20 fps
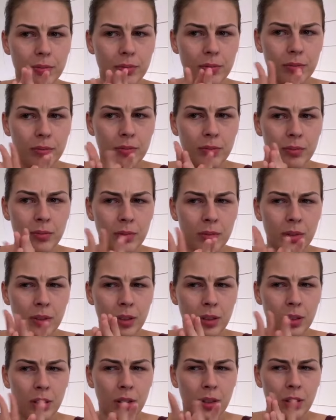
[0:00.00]

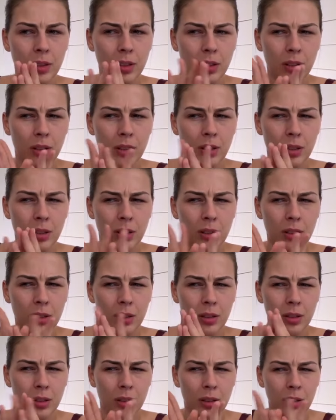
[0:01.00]

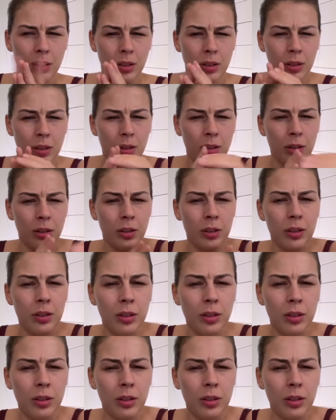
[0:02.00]
[no speech]